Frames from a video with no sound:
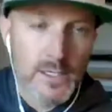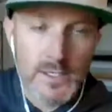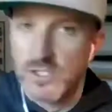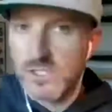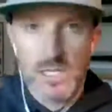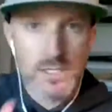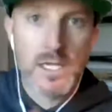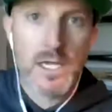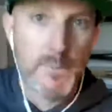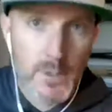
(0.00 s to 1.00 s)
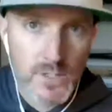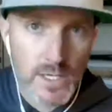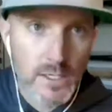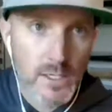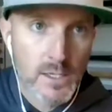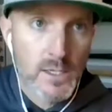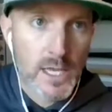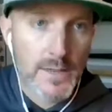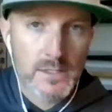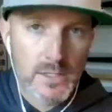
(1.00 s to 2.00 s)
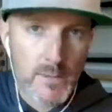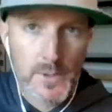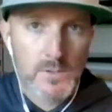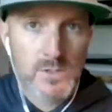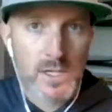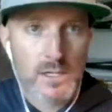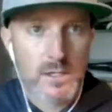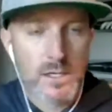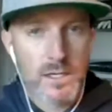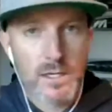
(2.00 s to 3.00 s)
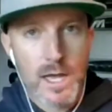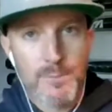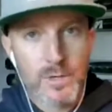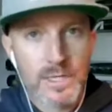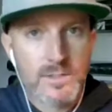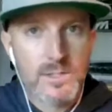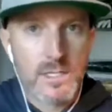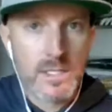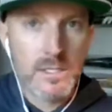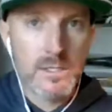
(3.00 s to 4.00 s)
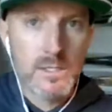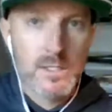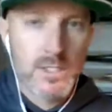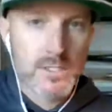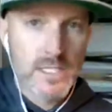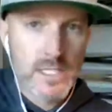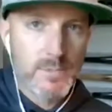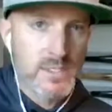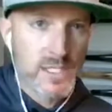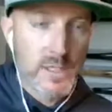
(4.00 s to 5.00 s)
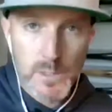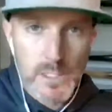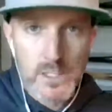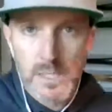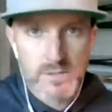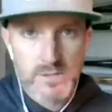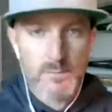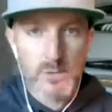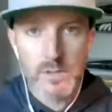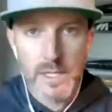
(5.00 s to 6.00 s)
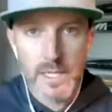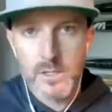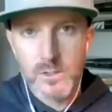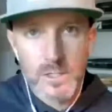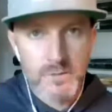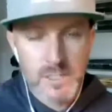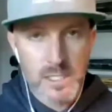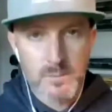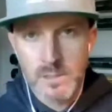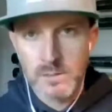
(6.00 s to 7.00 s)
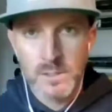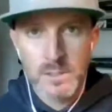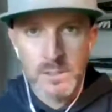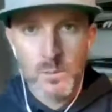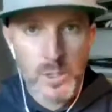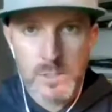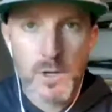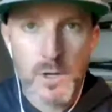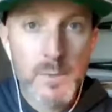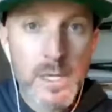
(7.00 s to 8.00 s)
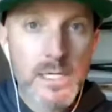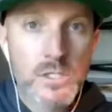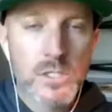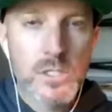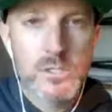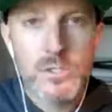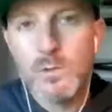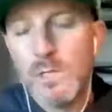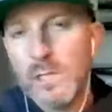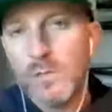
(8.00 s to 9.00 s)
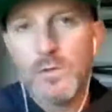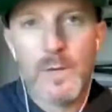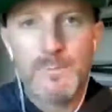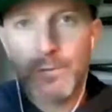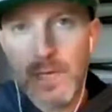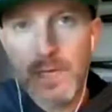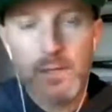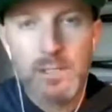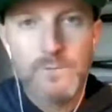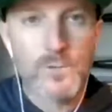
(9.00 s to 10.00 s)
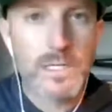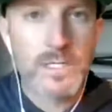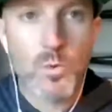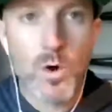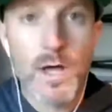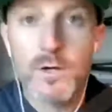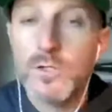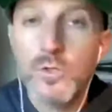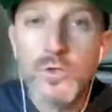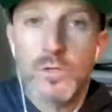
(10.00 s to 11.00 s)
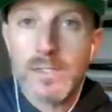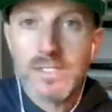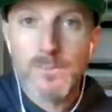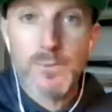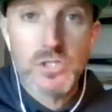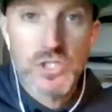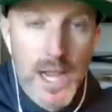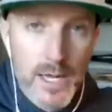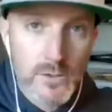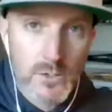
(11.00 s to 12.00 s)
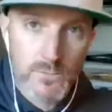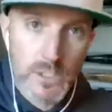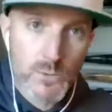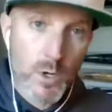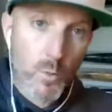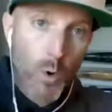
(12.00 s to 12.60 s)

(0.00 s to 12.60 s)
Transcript: Let's just say it's Ken Pozek, and then Ken Pozek uh, operates in. You have a team in St. Pete, you have a team in Orlando, you have a team in West Palm Beach. Do you then create playlists for each one, or do you create separate channels for each one?